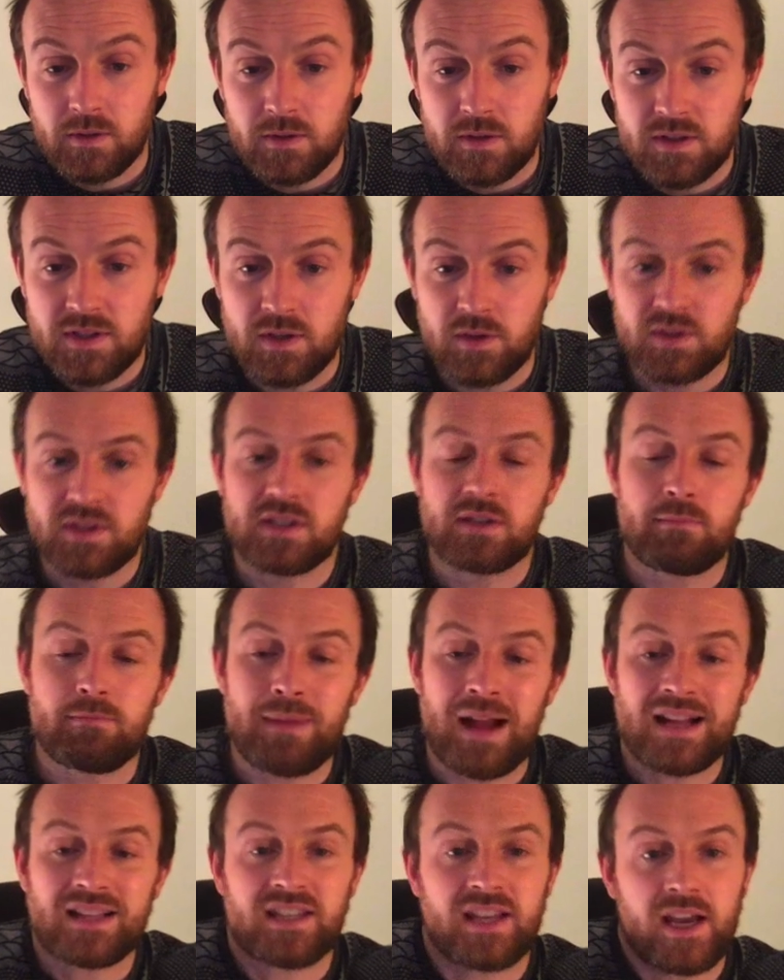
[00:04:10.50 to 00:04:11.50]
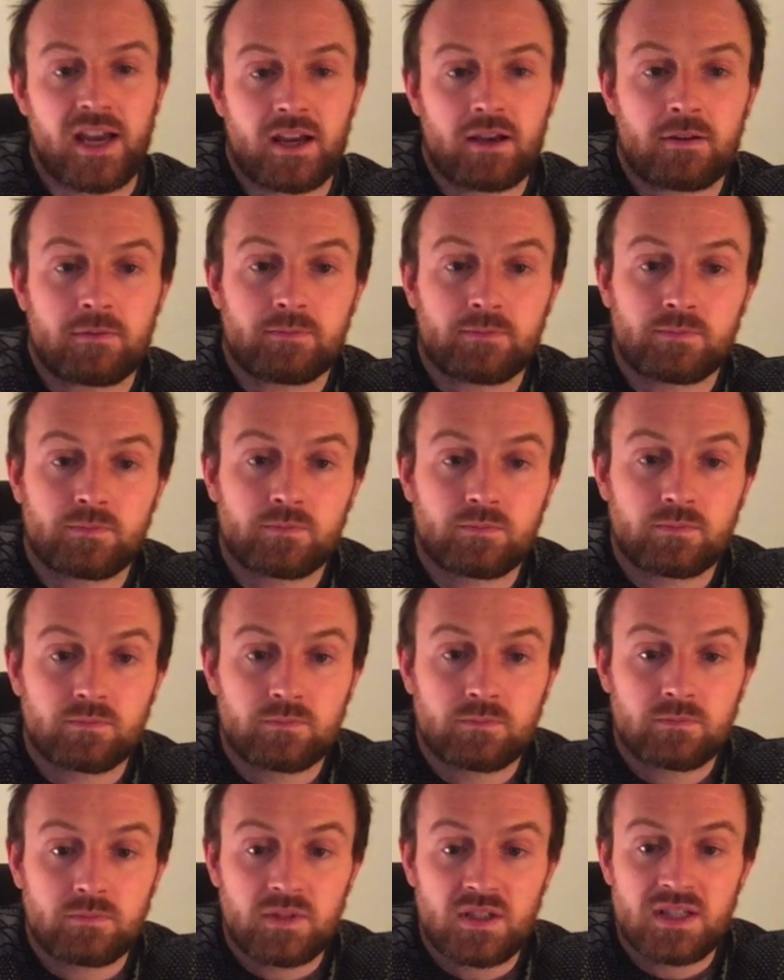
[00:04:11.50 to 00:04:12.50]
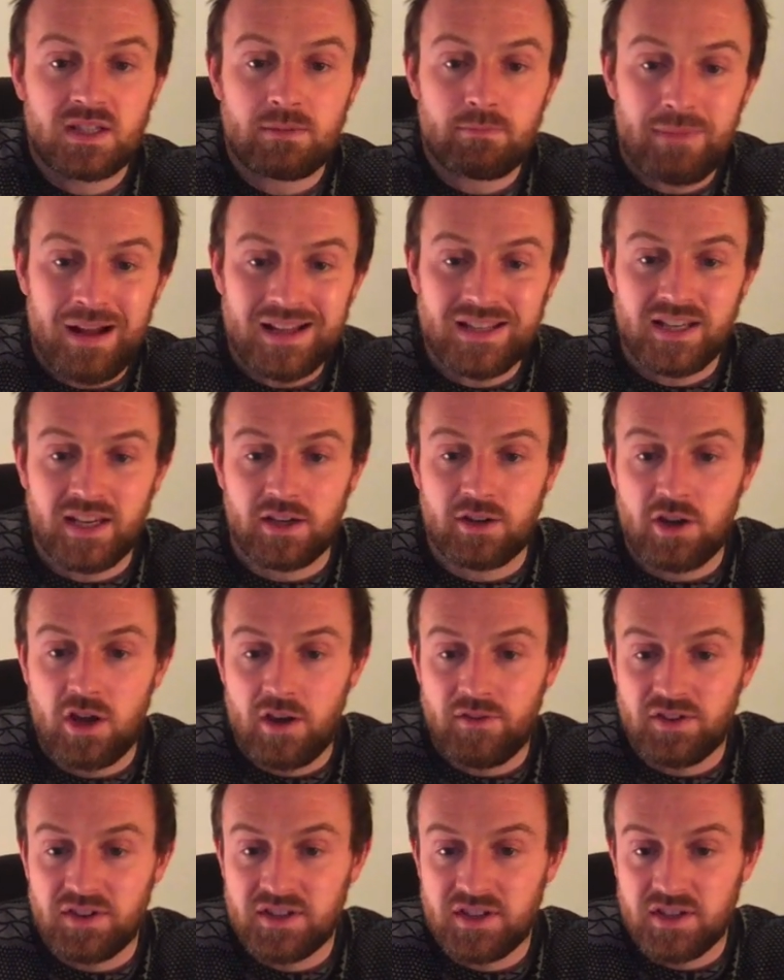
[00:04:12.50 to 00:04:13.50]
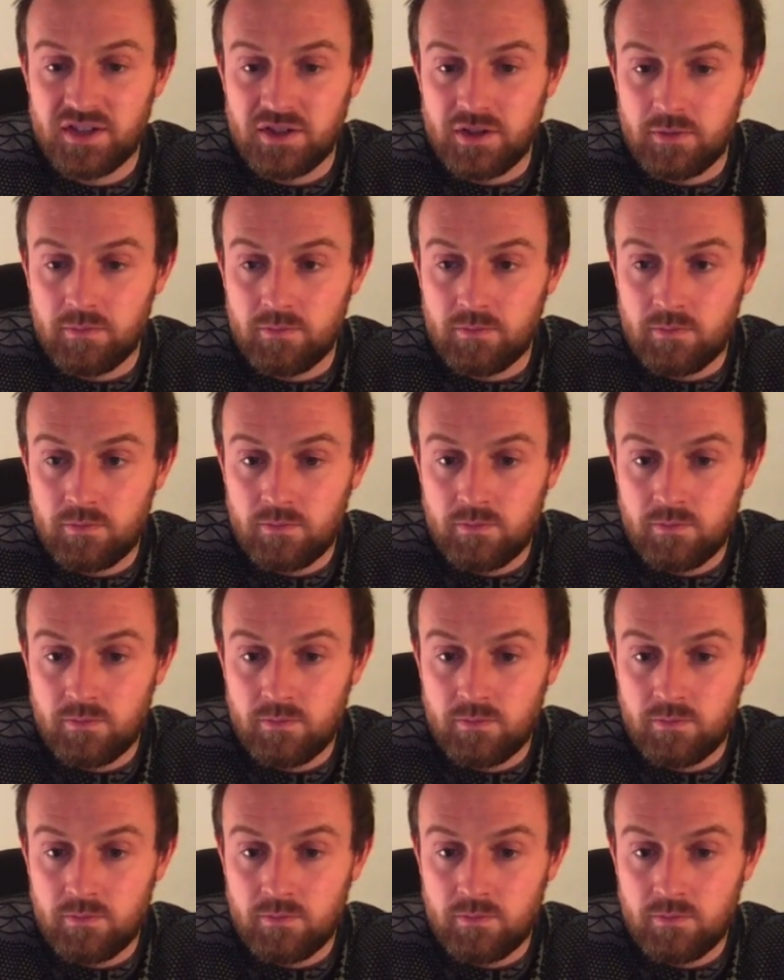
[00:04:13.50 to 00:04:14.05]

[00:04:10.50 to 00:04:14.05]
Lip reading: So the somatic nervous system,